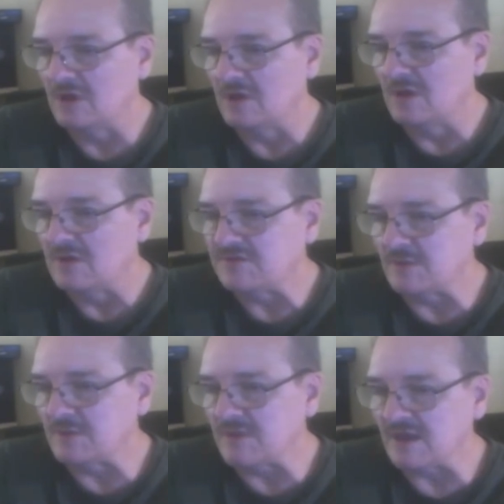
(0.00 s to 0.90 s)

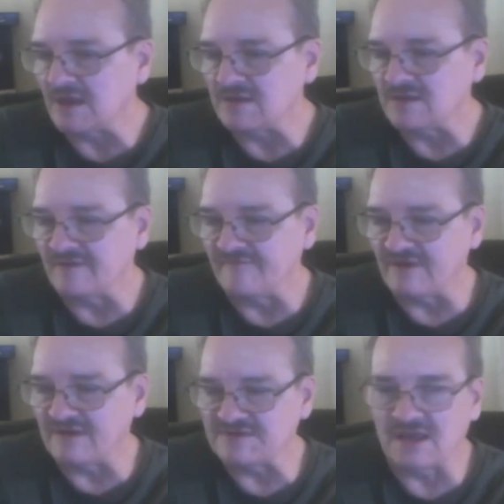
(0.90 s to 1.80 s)
some kind
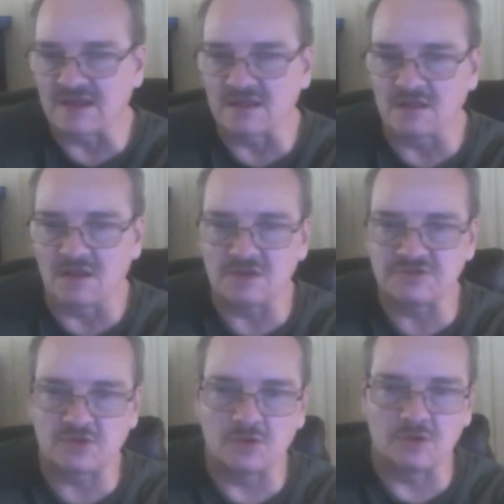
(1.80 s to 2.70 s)
of
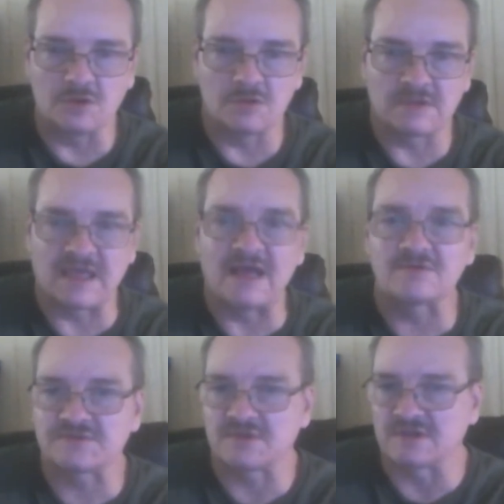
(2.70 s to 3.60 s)
psychological
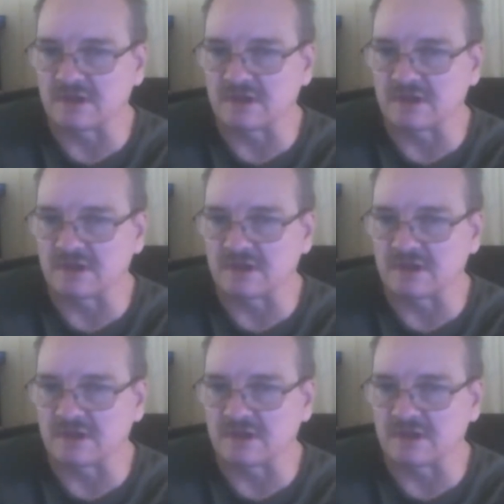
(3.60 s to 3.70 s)
counseling.